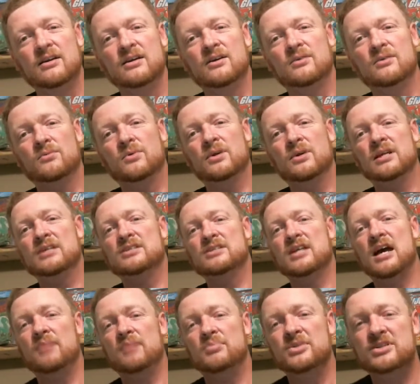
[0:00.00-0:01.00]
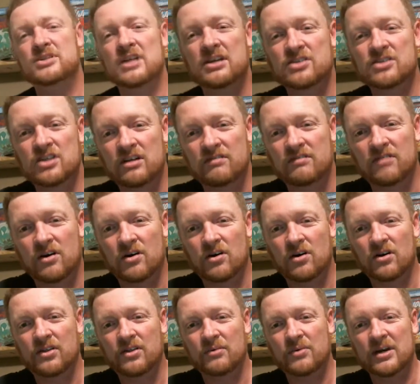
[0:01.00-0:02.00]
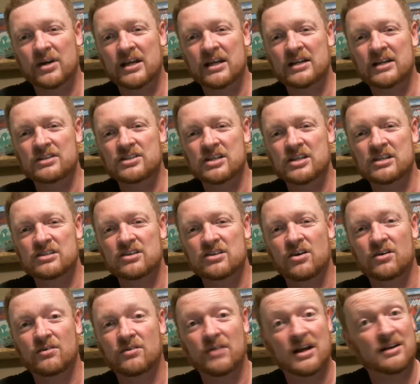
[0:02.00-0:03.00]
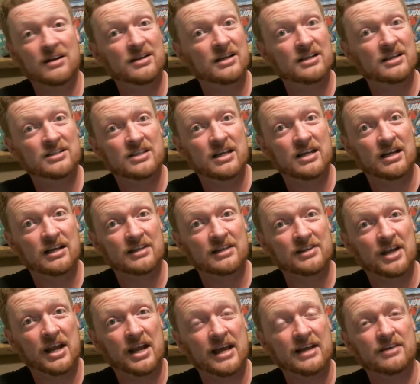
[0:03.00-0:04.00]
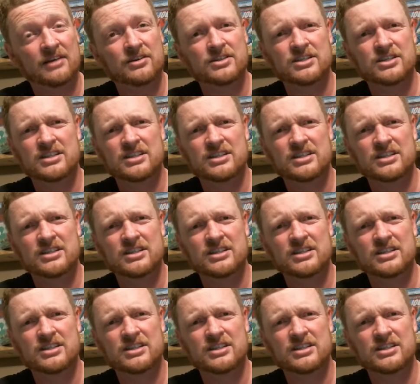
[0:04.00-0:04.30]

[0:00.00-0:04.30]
Where he's got possession of all the rings. He's gone around and he's killing the lanterns.